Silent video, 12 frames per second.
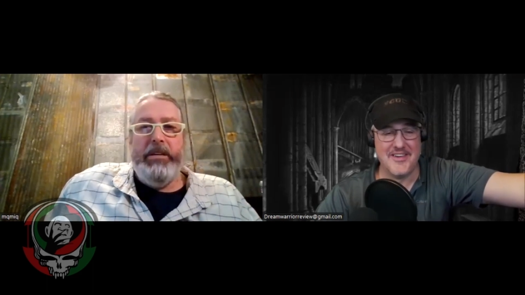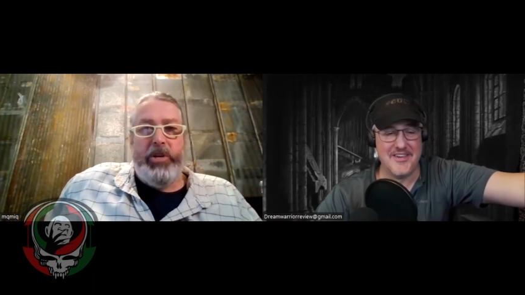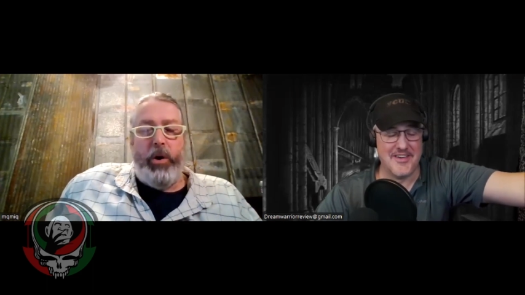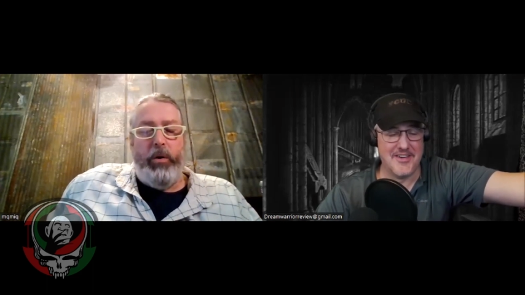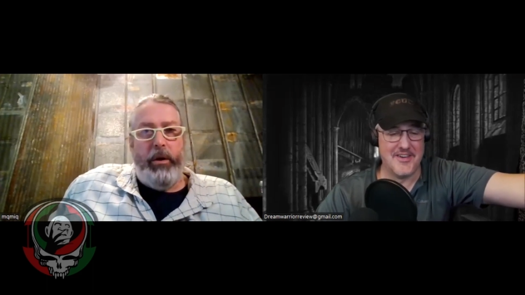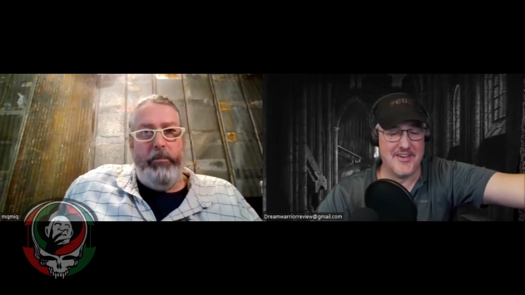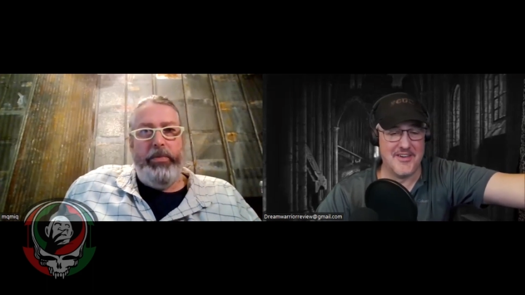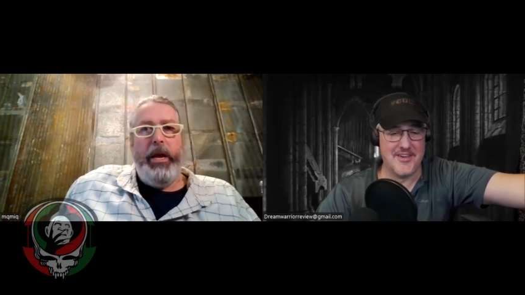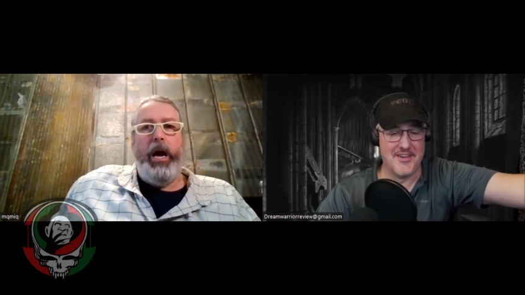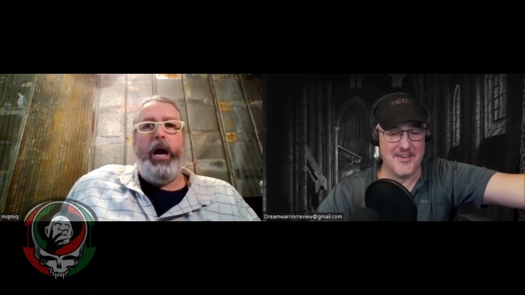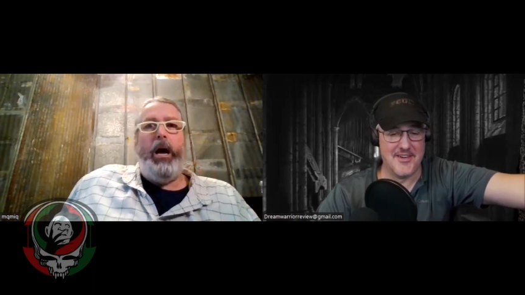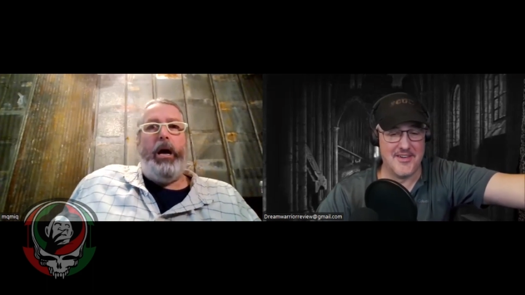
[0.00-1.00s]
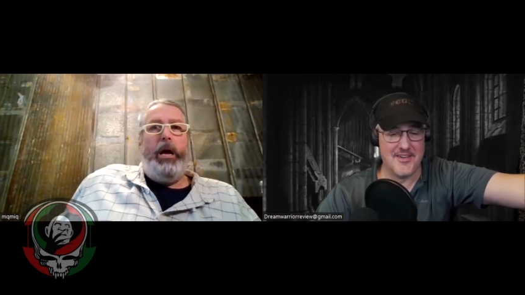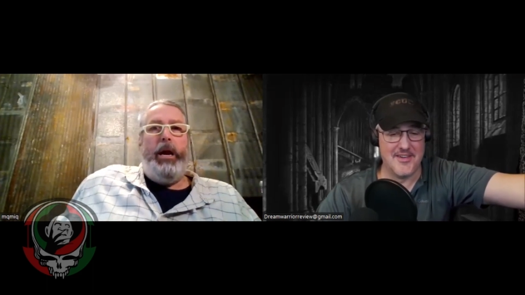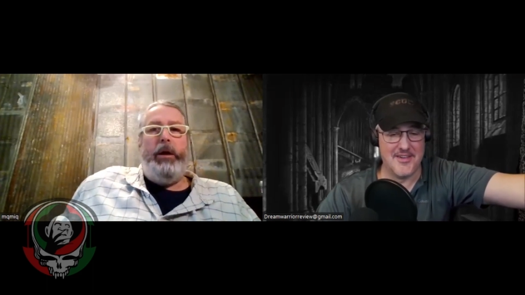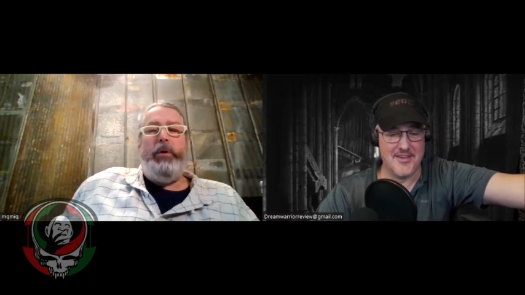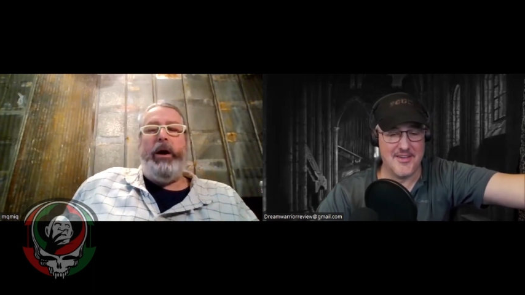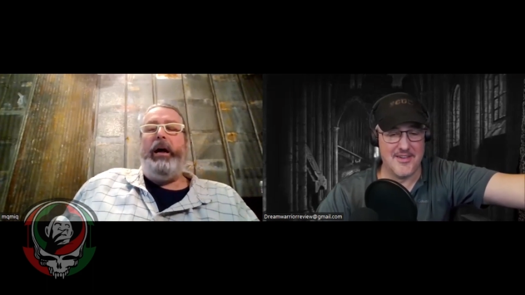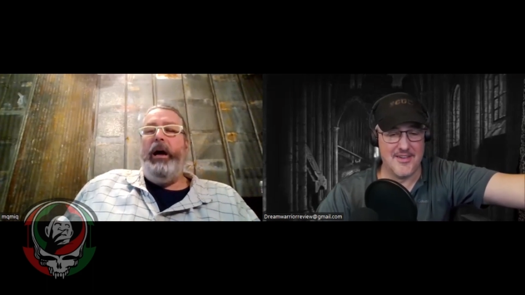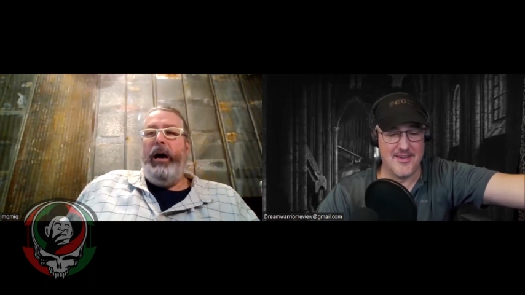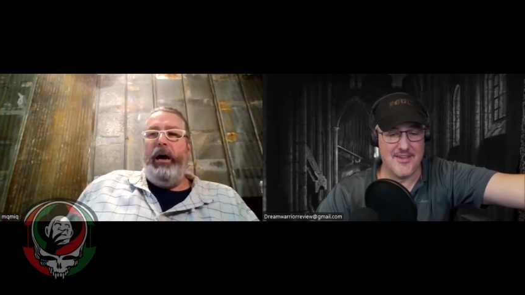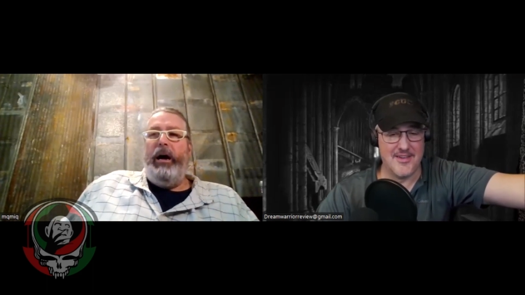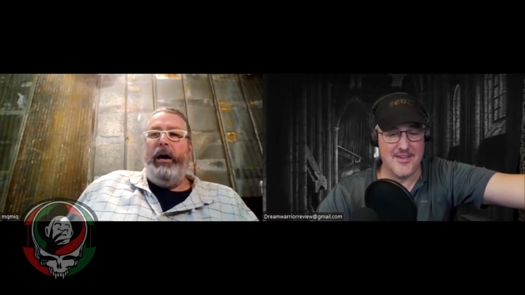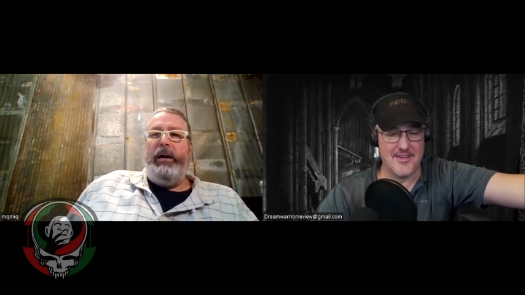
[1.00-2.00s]
Speaker 1: So yeah. Anyway,
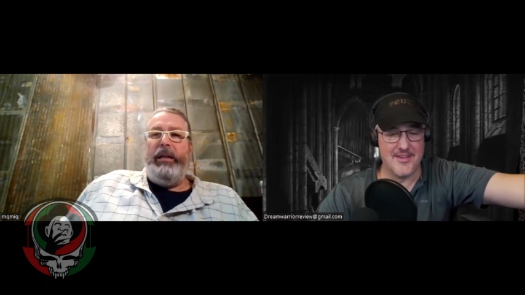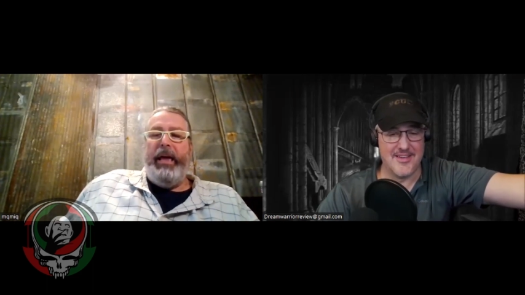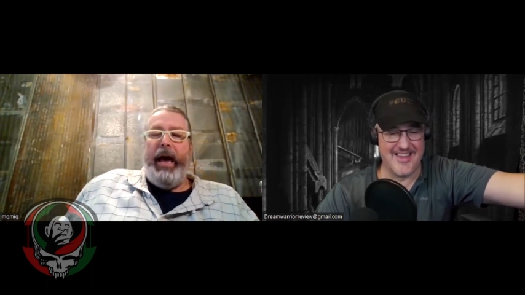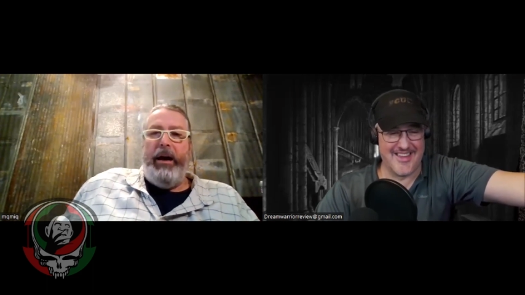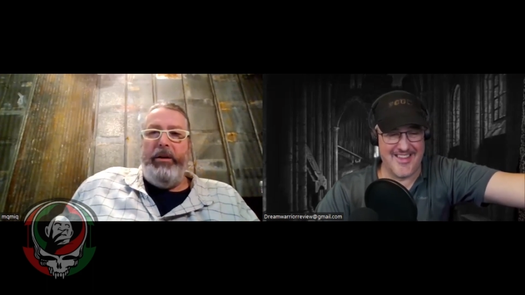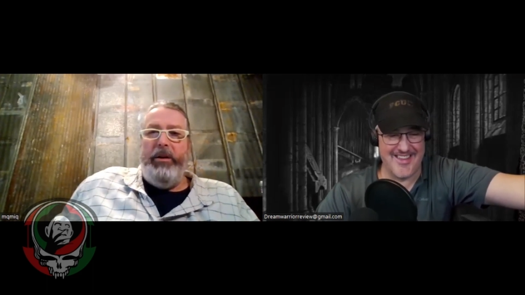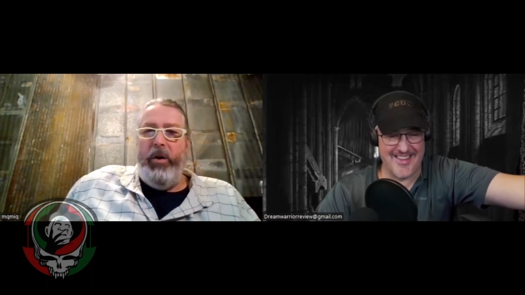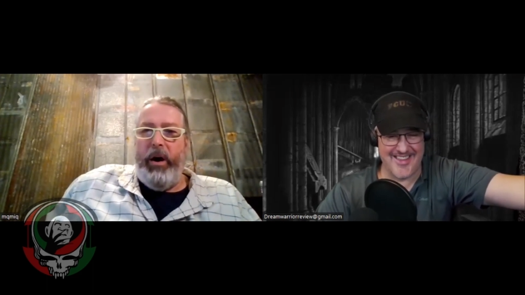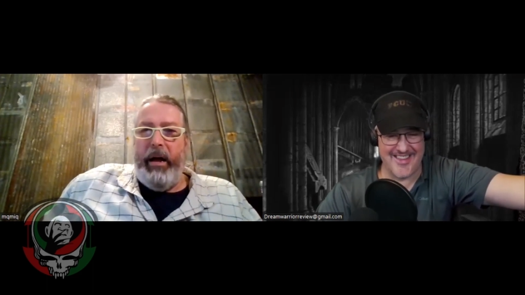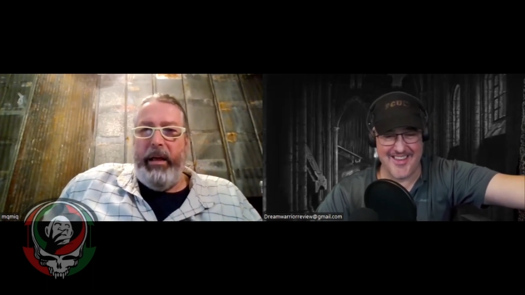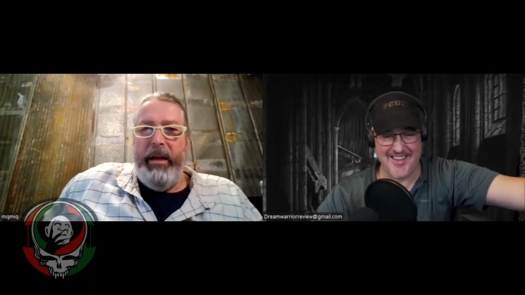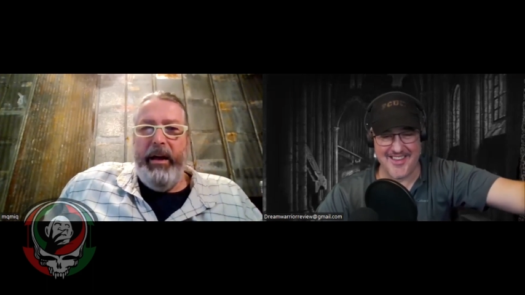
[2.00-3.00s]
uh, yeah. No, I,